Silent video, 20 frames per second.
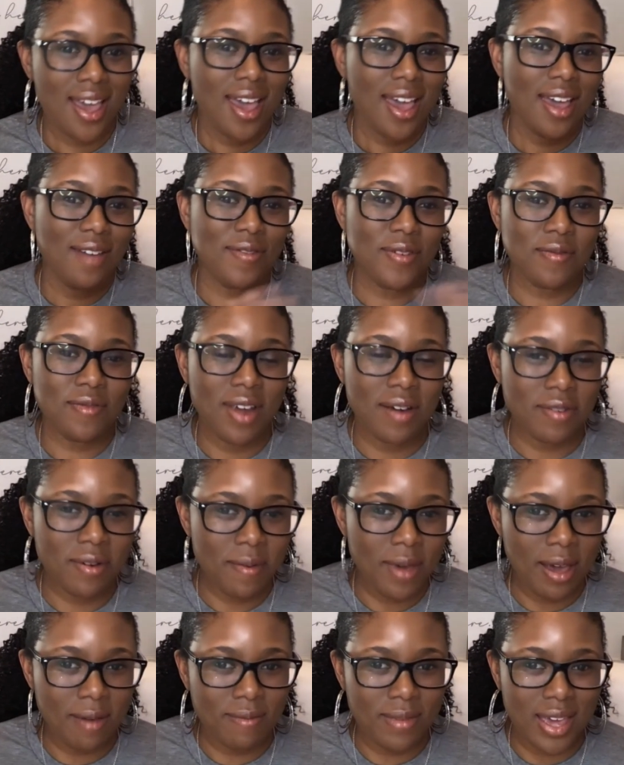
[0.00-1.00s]
If you've never
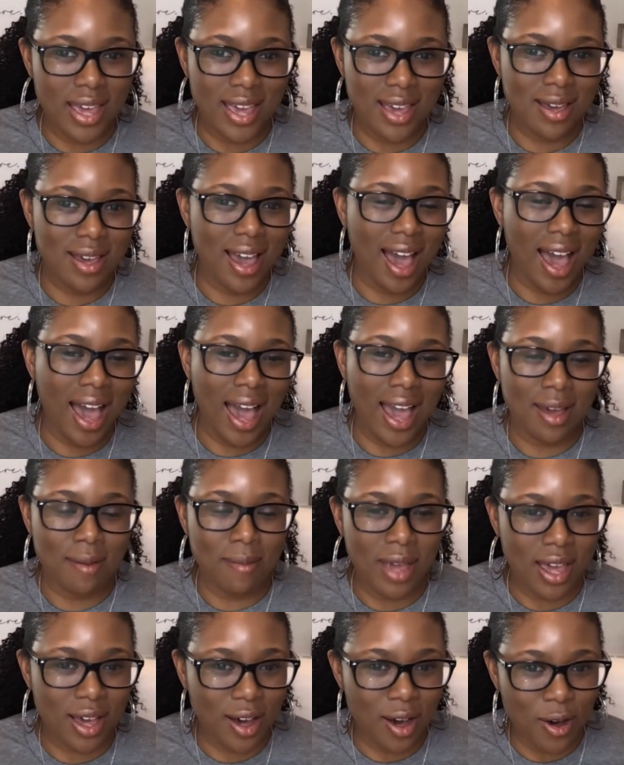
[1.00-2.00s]
met me, I am
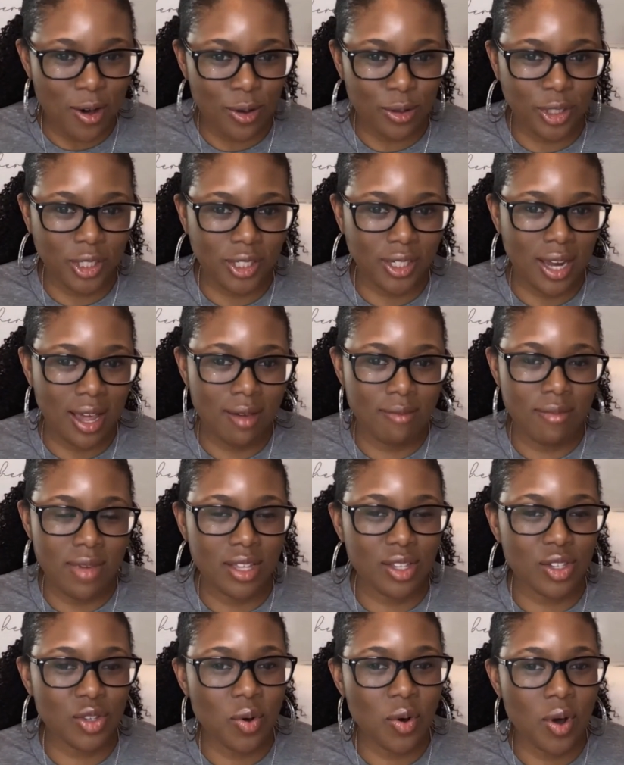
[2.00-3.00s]
a coach and
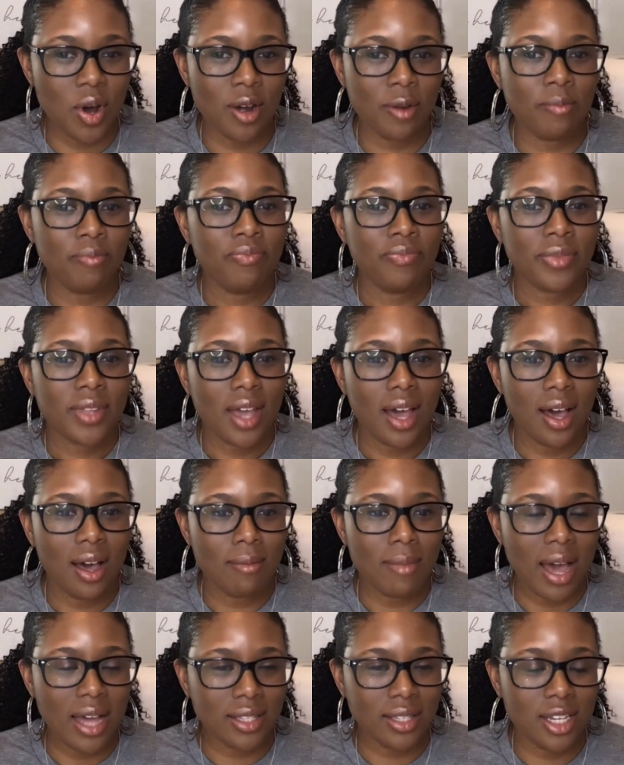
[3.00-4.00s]
mentor.
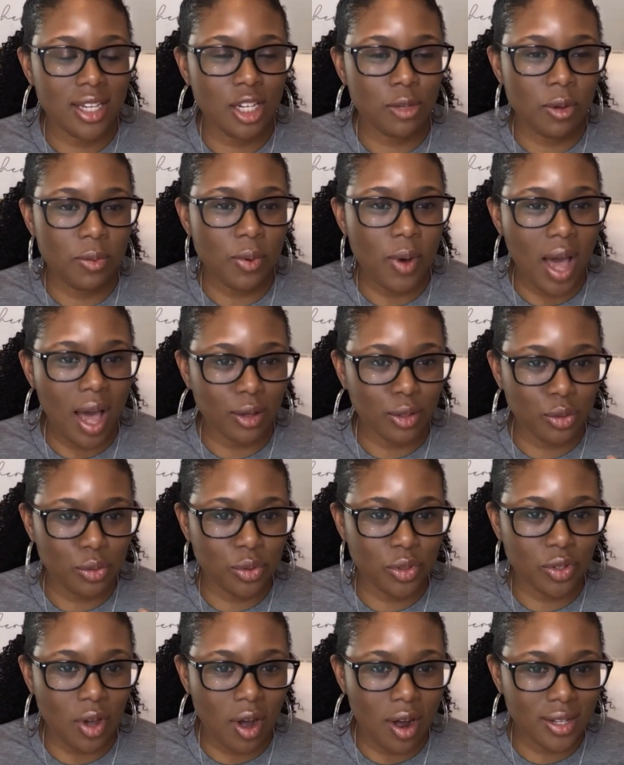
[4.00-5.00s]
I teach people how to
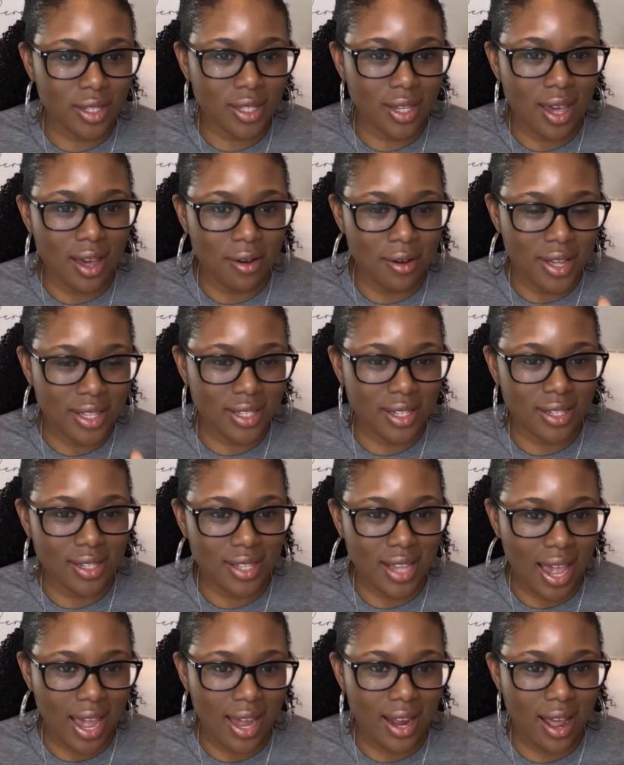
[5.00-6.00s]
start, scale, and
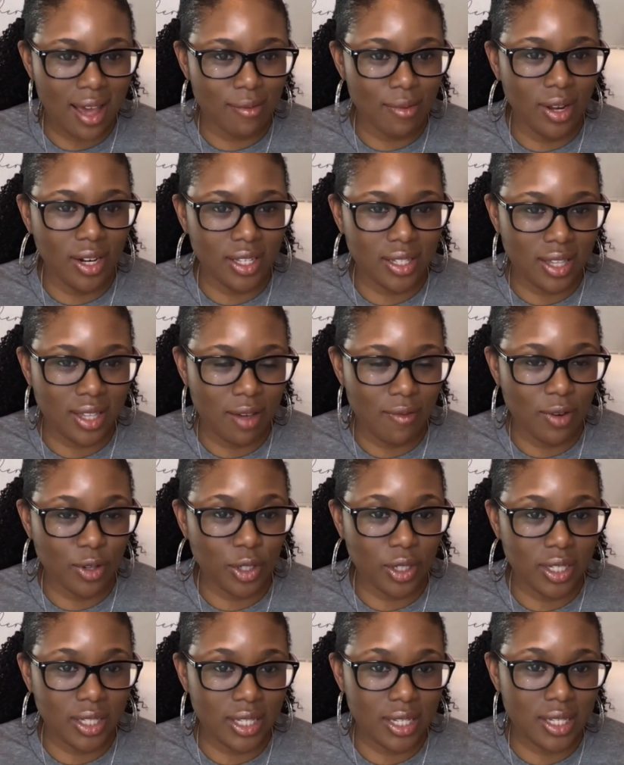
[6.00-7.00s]
sustain a real estate virtual
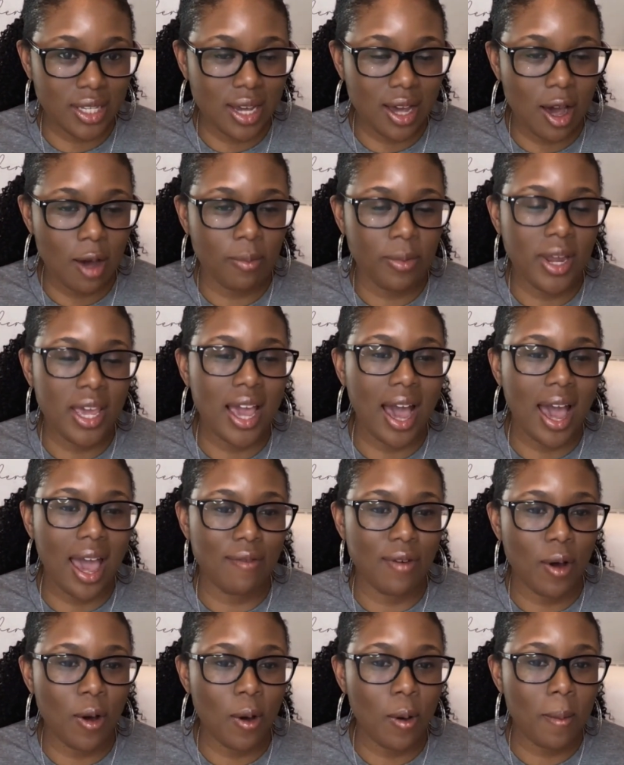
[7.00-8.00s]
assistant company. I have
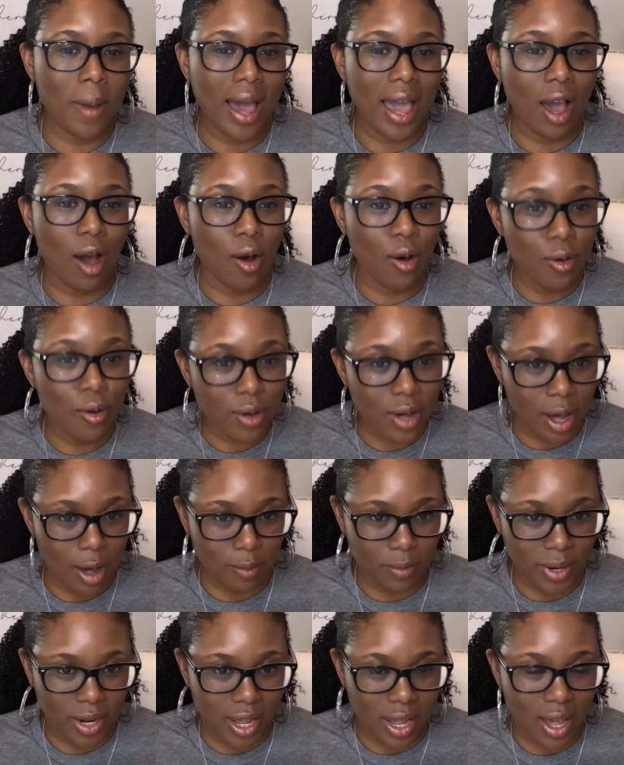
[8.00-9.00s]
owned my own
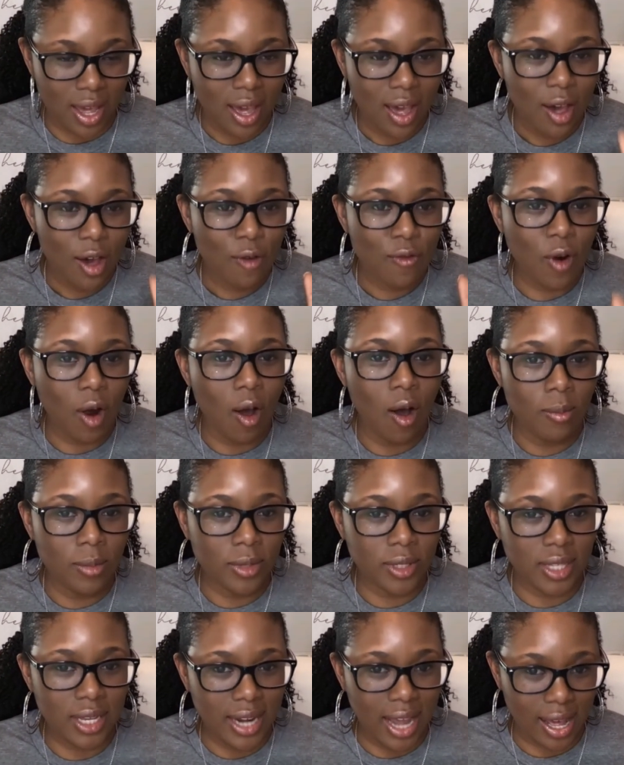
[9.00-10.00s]
company for
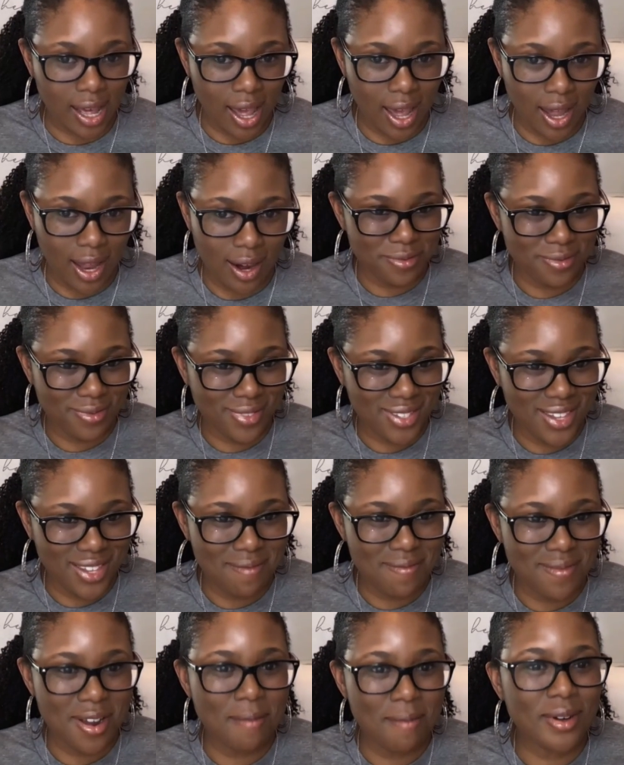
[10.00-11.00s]
almost a decade. Tip
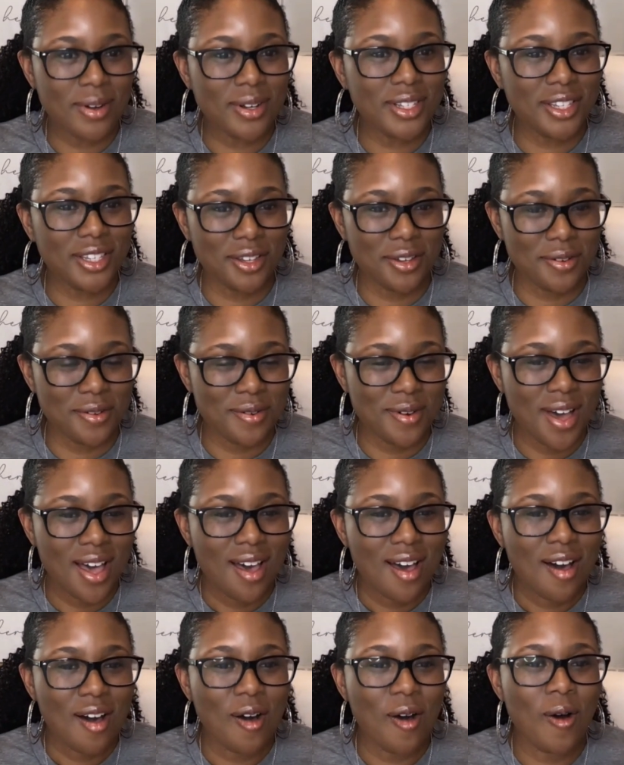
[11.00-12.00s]
number two
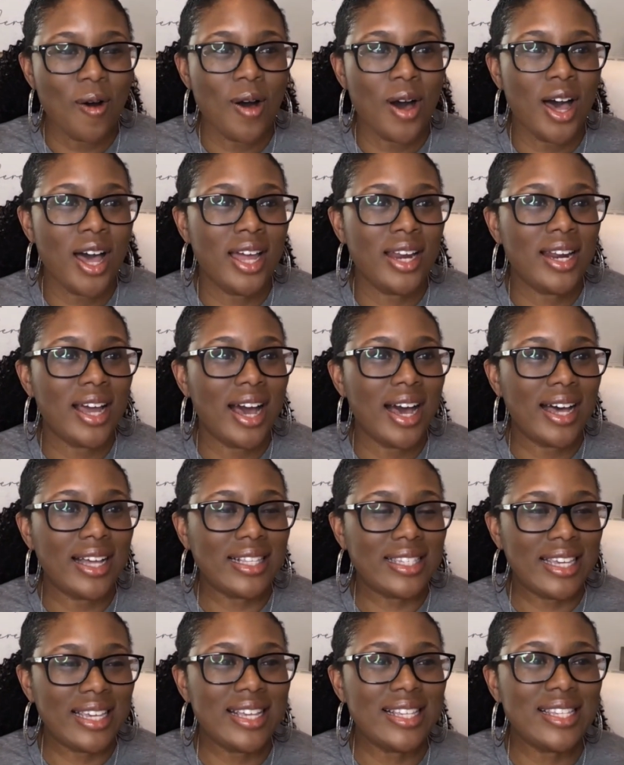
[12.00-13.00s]
on 10
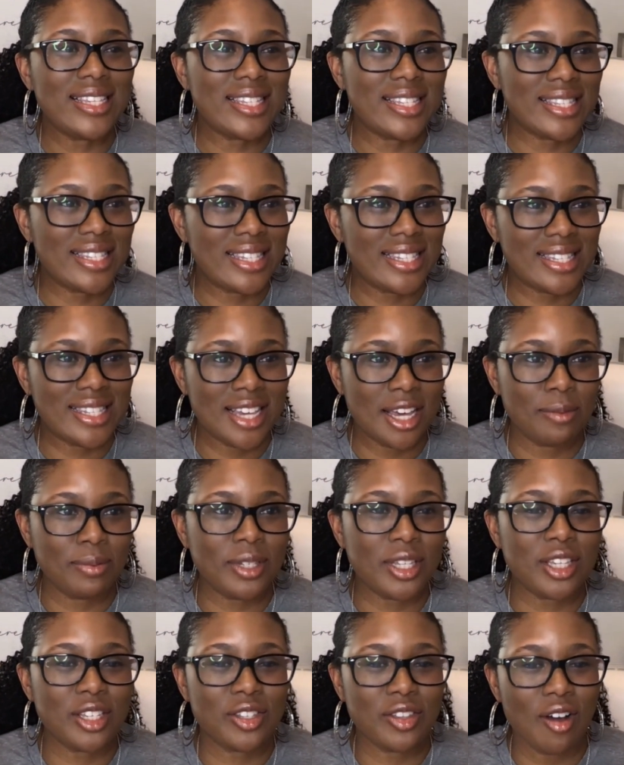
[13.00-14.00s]
tips
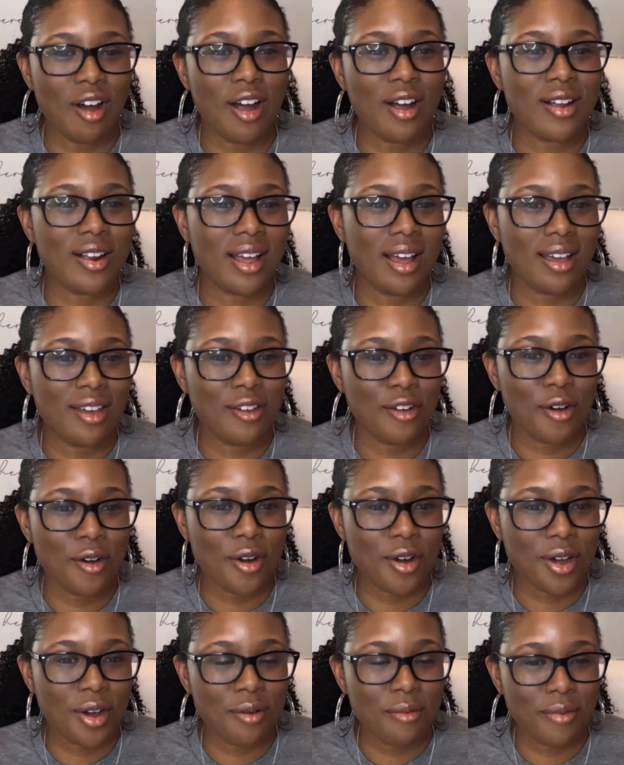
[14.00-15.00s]
to start
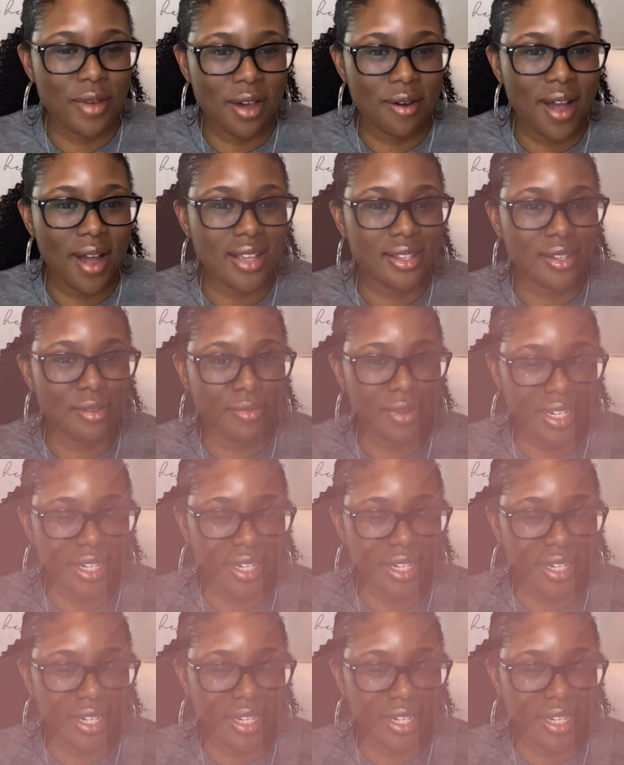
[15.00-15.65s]
your career as a real